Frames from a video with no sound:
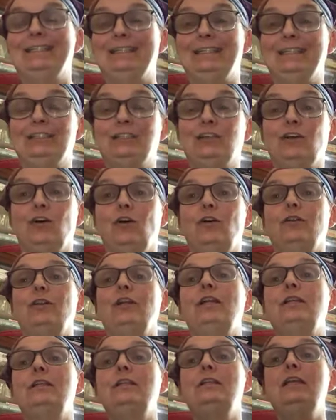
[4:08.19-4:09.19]
It's called
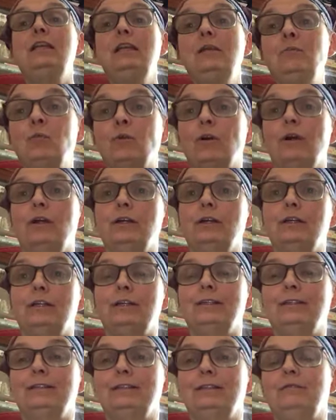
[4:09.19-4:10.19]
teamwork.
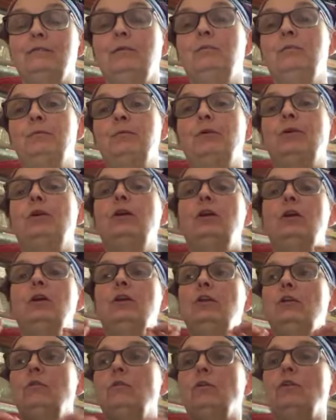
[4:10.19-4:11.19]
Remember,
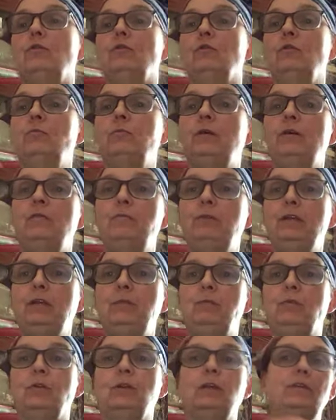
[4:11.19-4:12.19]
you're a group of
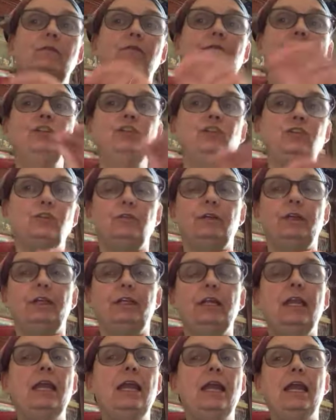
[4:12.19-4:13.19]
people
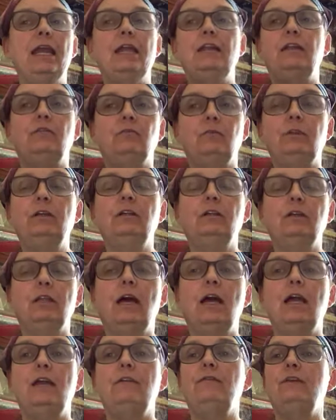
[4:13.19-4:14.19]
adventuring. And in real
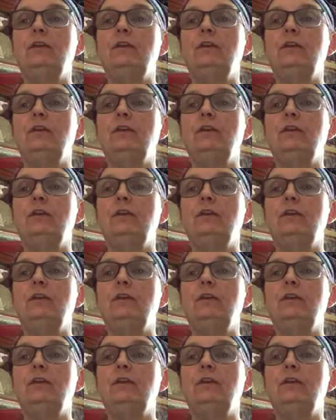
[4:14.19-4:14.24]
life,